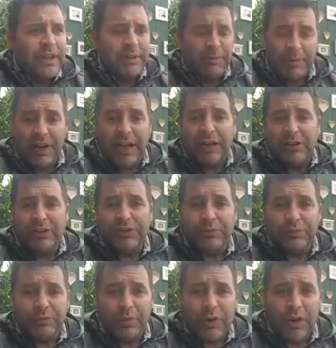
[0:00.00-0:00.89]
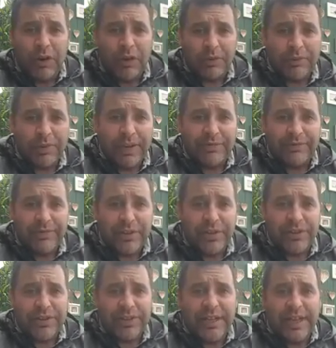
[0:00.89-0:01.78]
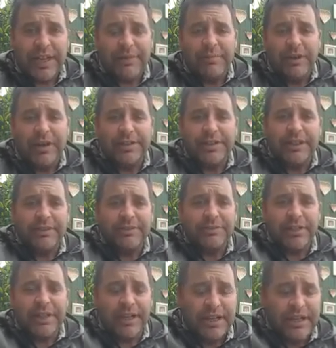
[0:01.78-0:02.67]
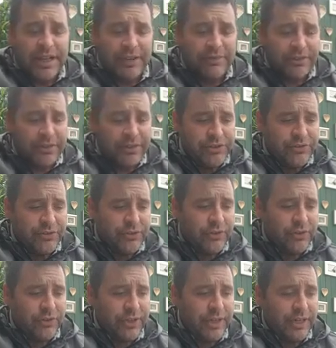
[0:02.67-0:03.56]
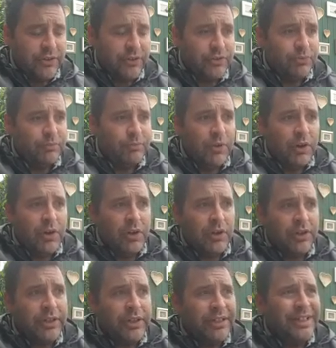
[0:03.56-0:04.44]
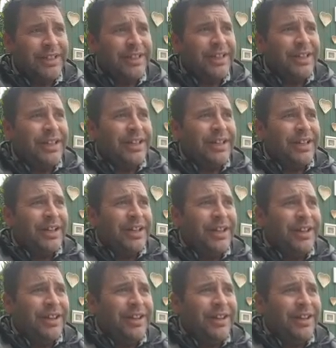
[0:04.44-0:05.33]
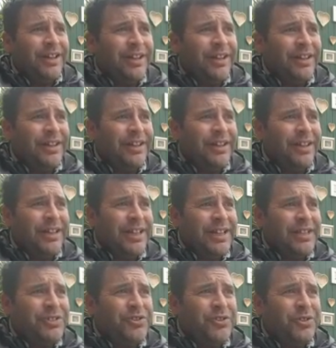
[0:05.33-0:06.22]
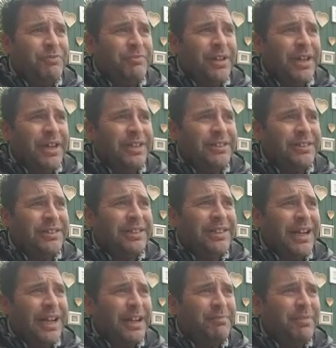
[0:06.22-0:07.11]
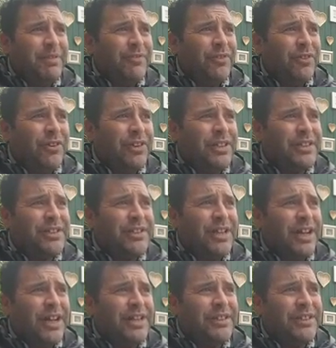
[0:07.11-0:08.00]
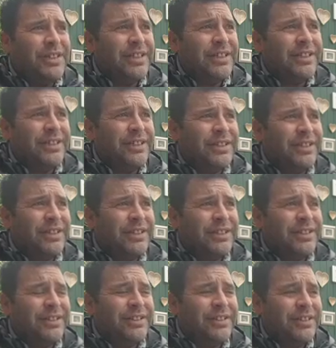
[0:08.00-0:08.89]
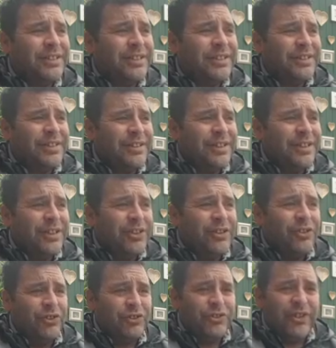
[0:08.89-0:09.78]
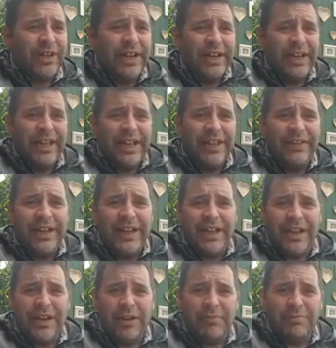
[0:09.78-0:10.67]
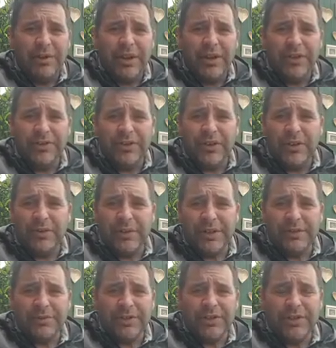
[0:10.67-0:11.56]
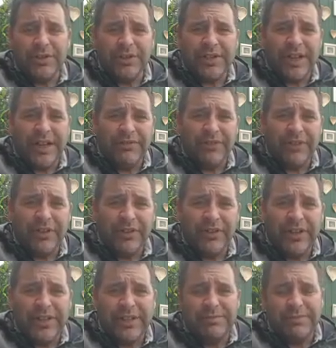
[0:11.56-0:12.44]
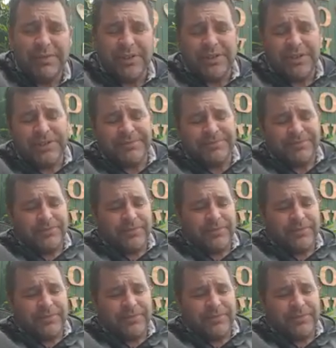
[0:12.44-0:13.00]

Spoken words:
Well, I couldn't walk when I first came out. It was like having a stroke. I couldn't walk. It took me a little time before I started, trying to get that help out there, which was just after Christmas.